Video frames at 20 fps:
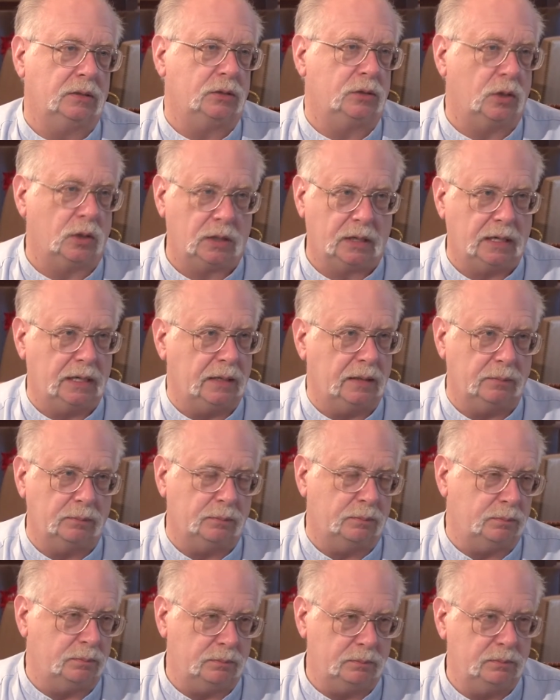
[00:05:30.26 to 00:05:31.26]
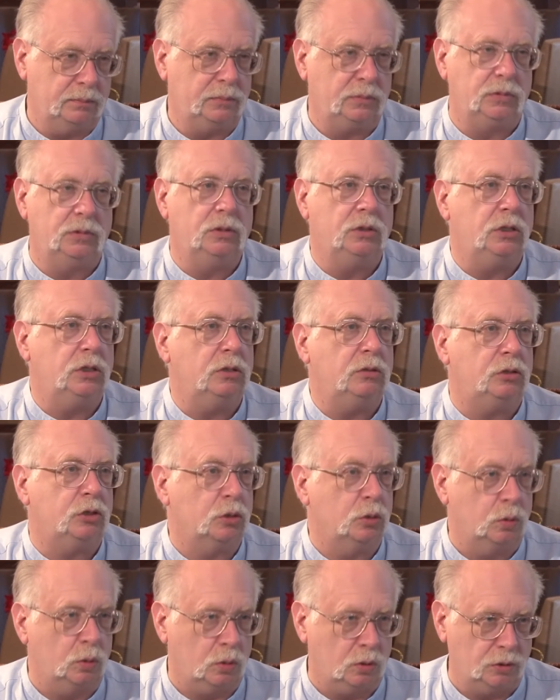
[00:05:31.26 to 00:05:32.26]
cooking
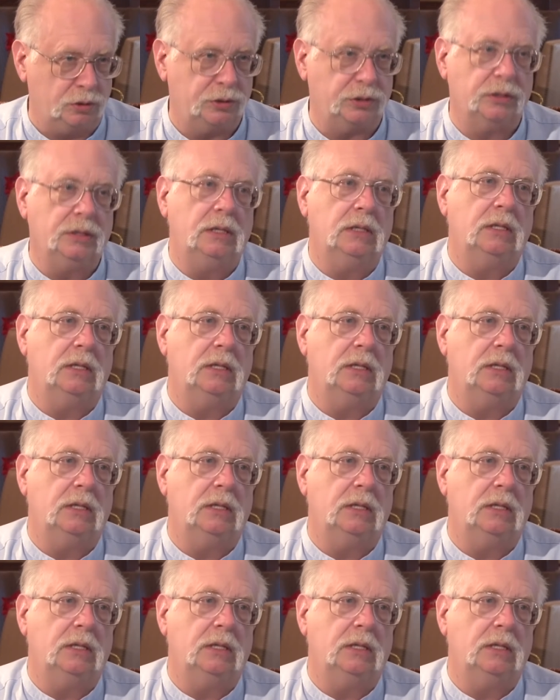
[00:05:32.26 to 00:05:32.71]
tools,